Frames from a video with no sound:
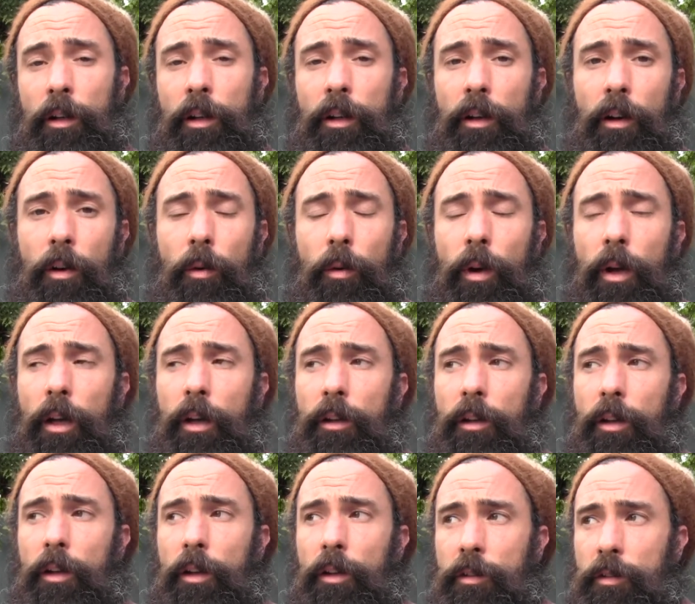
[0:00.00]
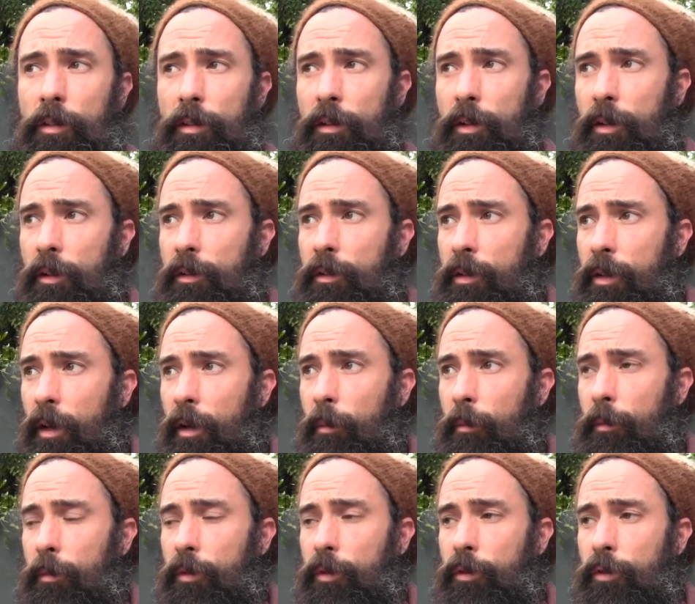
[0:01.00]
You know, it, it's an
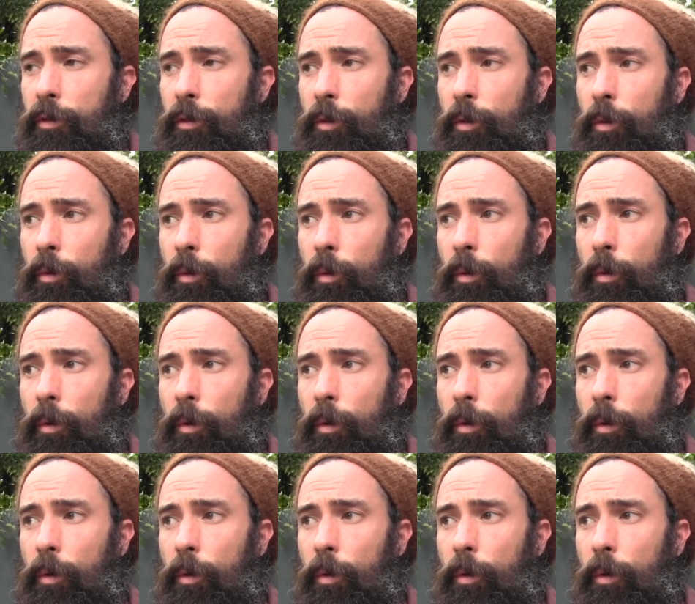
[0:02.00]
attempt to